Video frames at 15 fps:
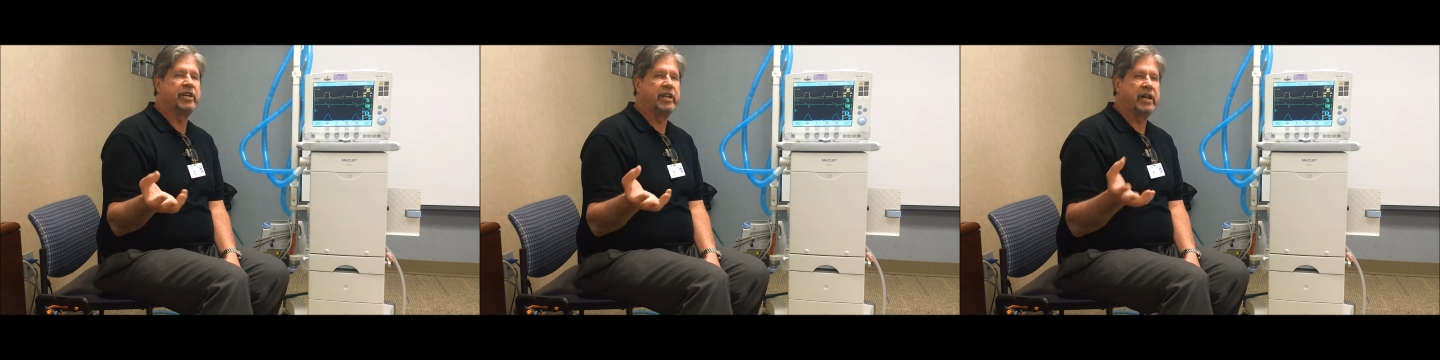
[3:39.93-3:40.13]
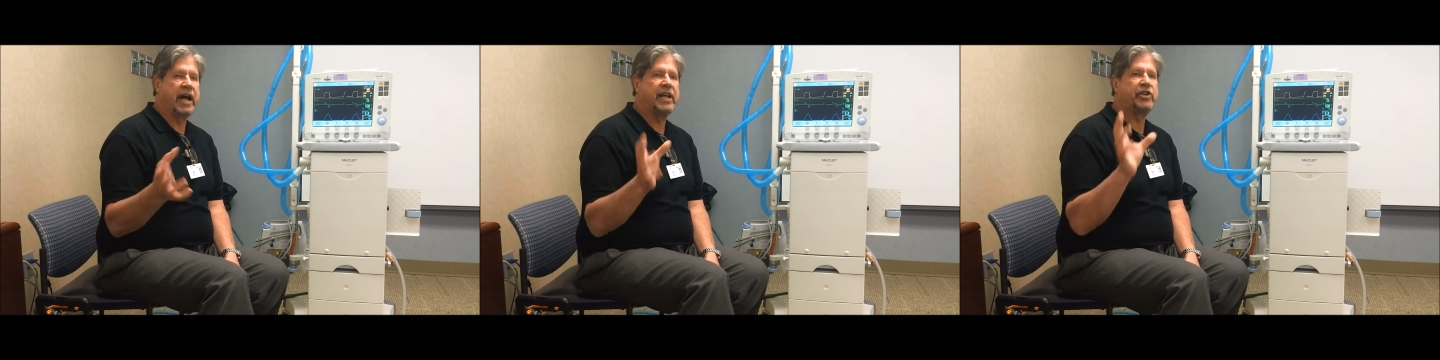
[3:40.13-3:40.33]

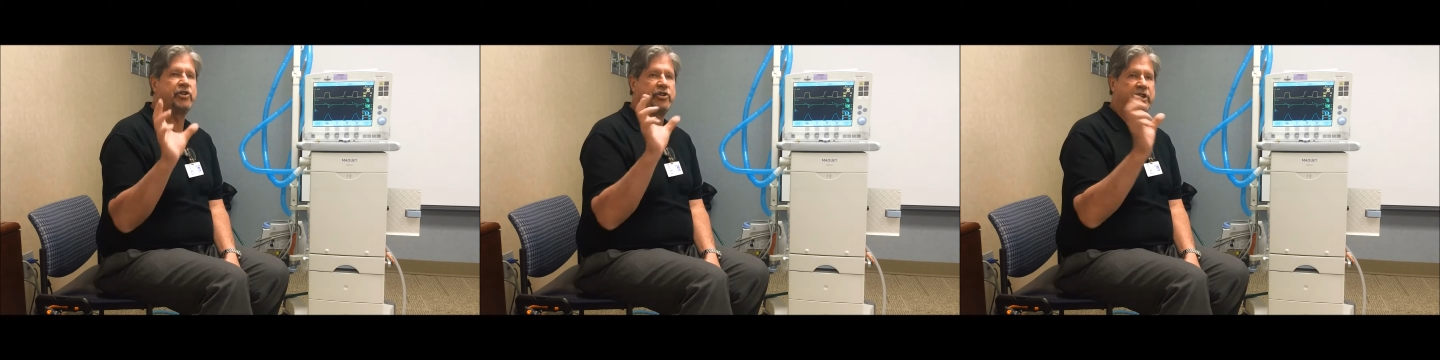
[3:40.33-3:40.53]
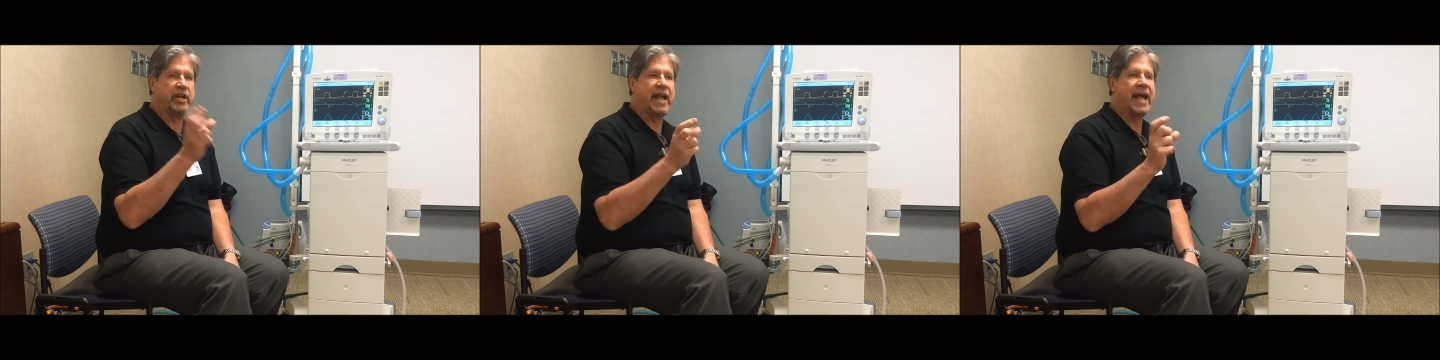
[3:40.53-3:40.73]
and
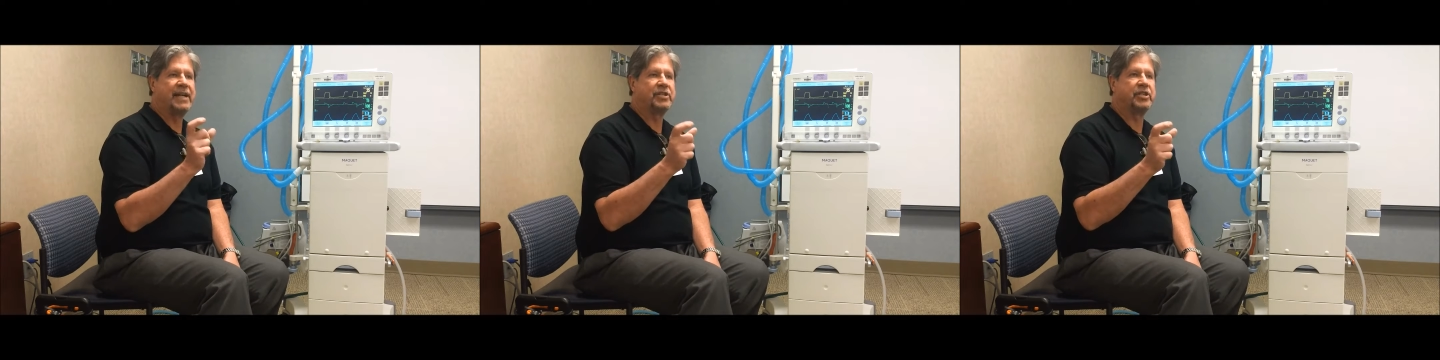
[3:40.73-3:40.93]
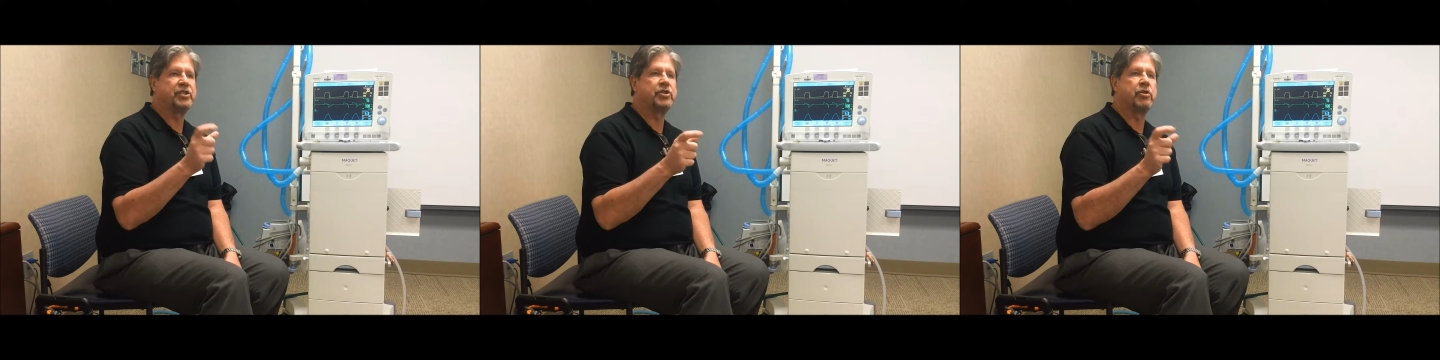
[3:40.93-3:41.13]
nitrogen has
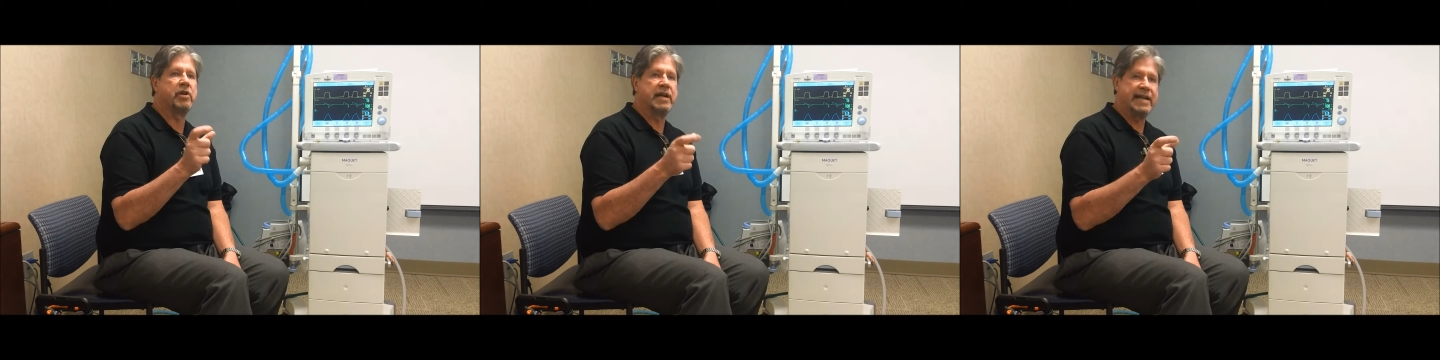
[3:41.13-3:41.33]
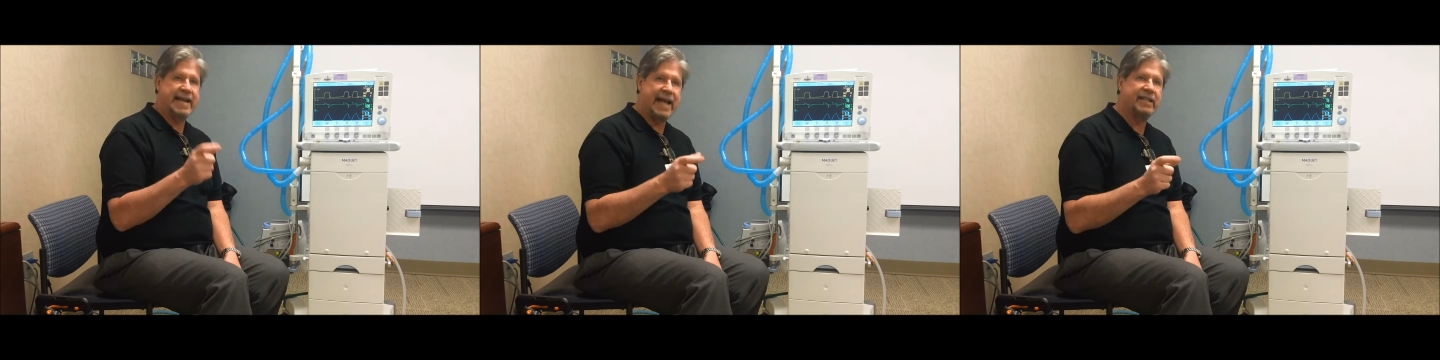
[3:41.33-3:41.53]
a
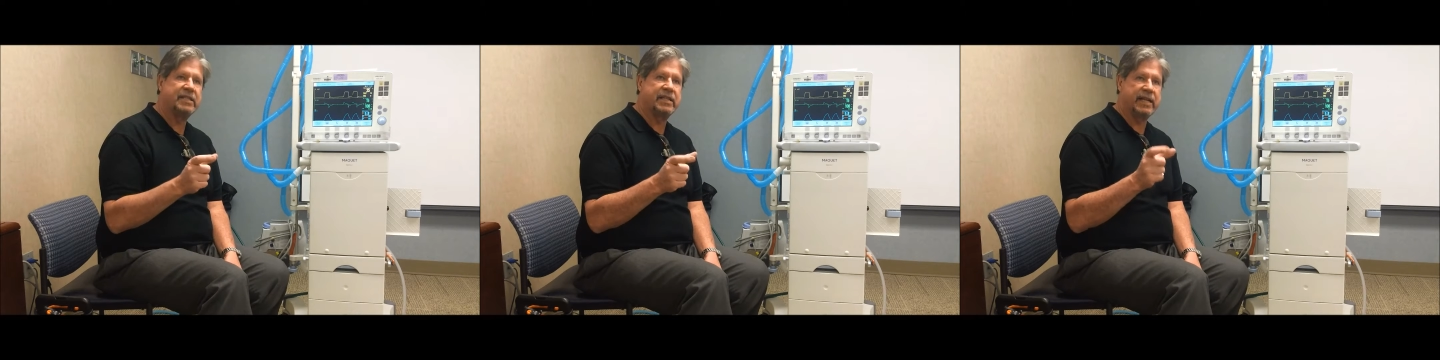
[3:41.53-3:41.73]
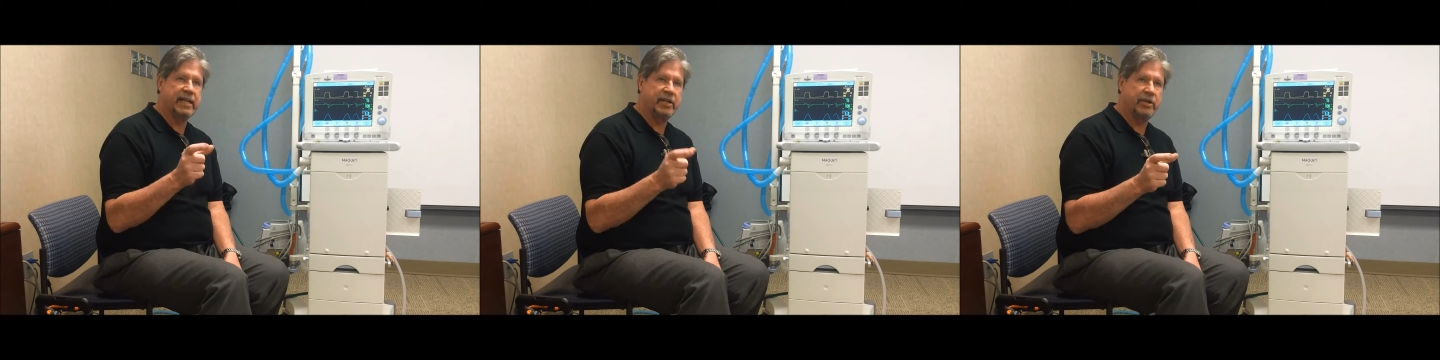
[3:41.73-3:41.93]
certain
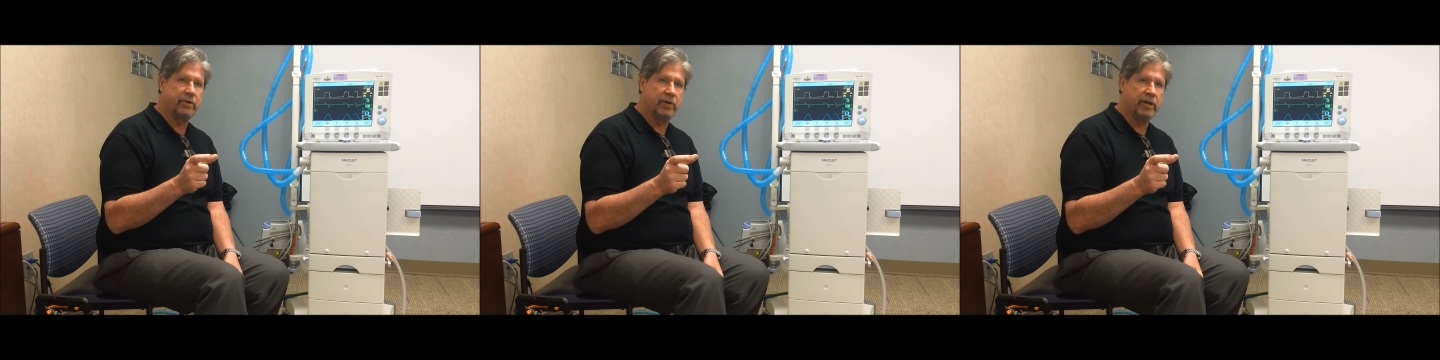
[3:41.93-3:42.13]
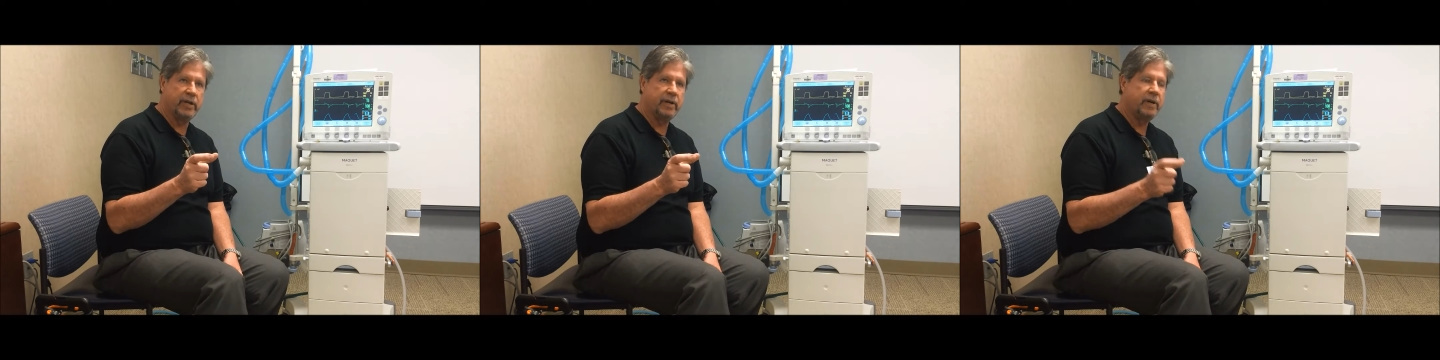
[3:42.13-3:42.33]
density to
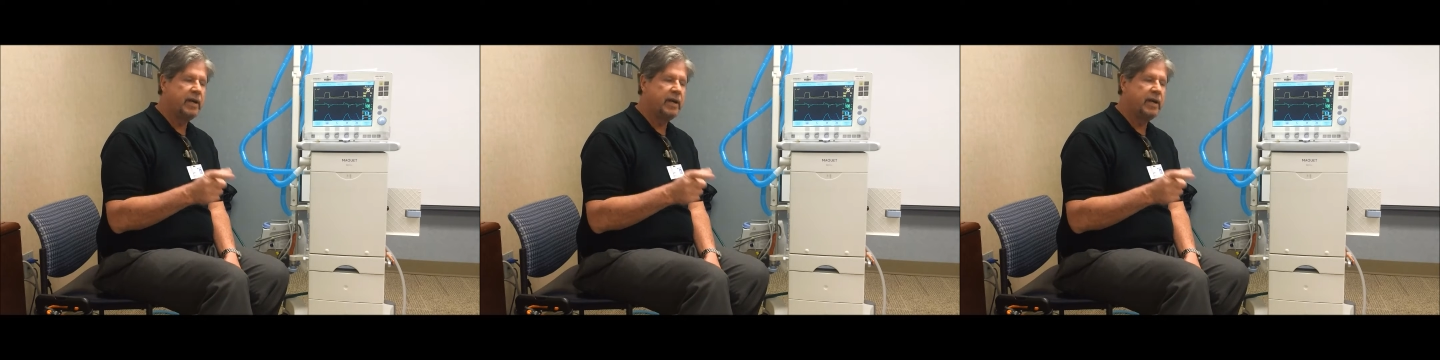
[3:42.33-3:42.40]
it.